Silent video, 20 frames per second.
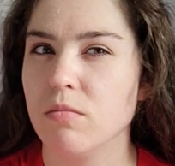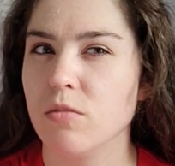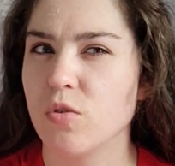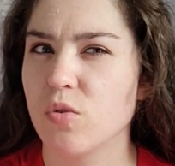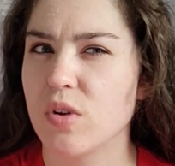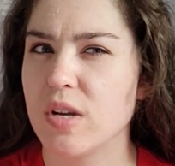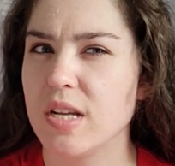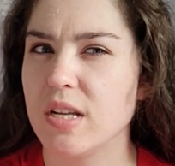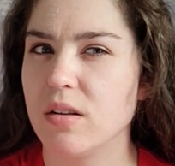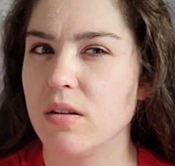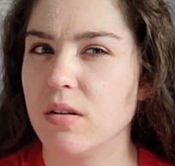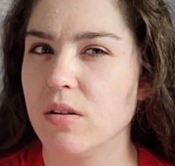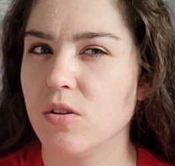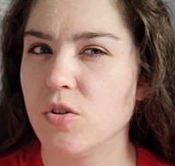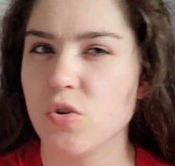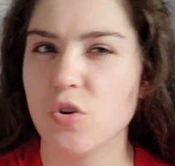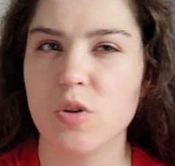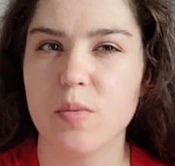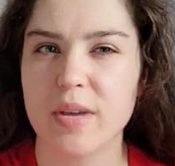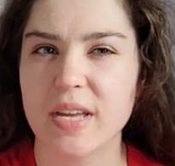2
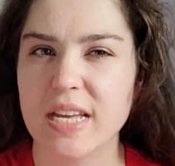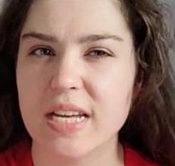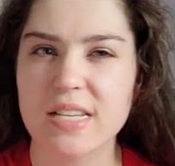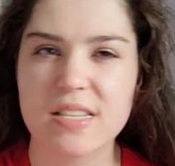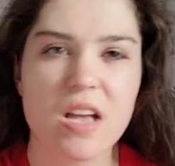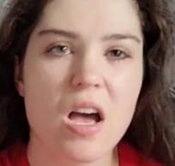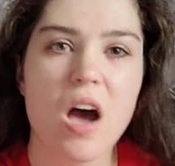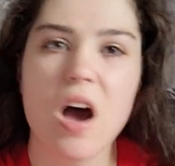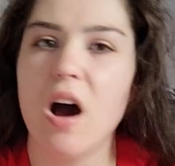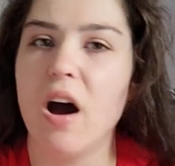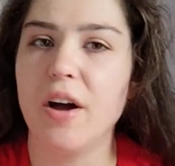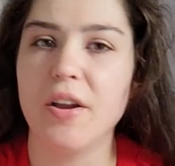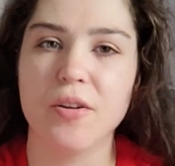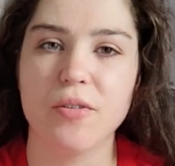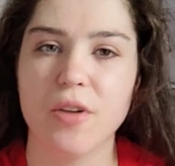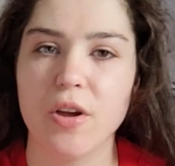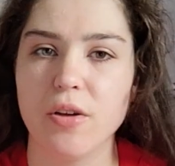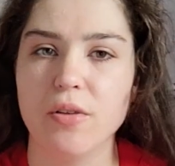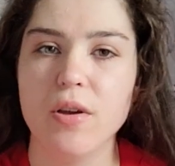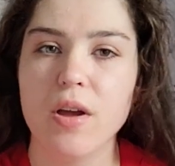and a bit years, I don't
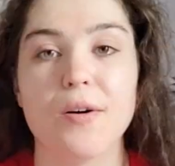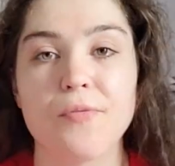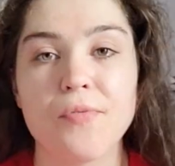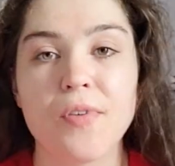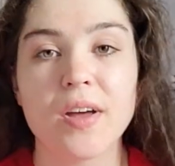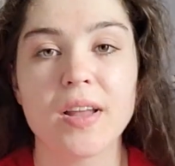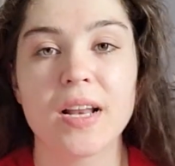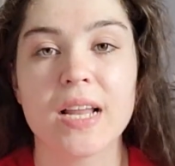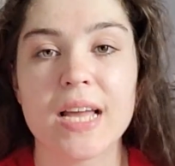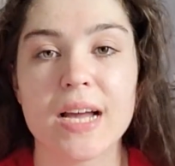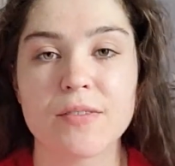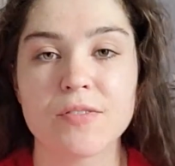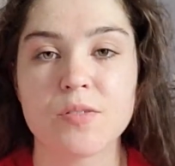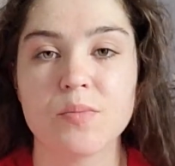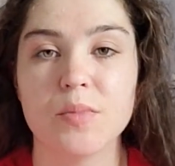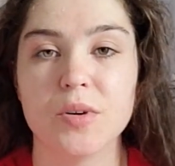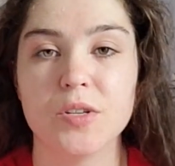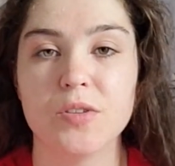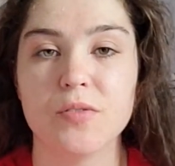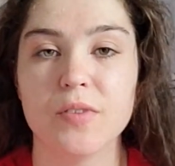know, finally have
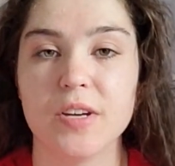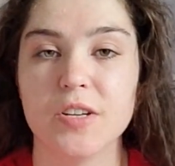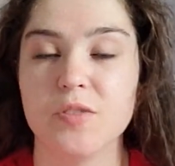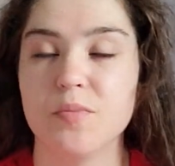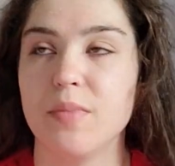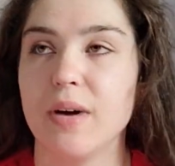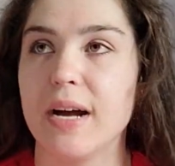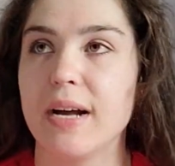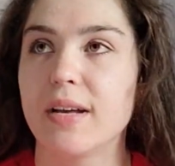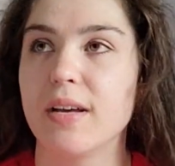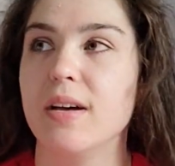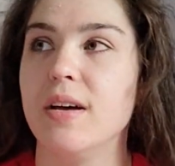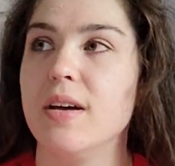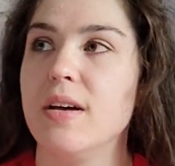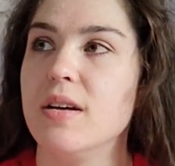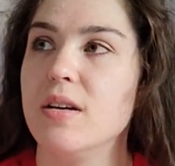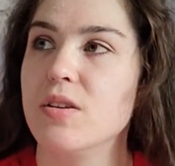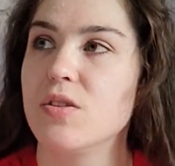some motivation back.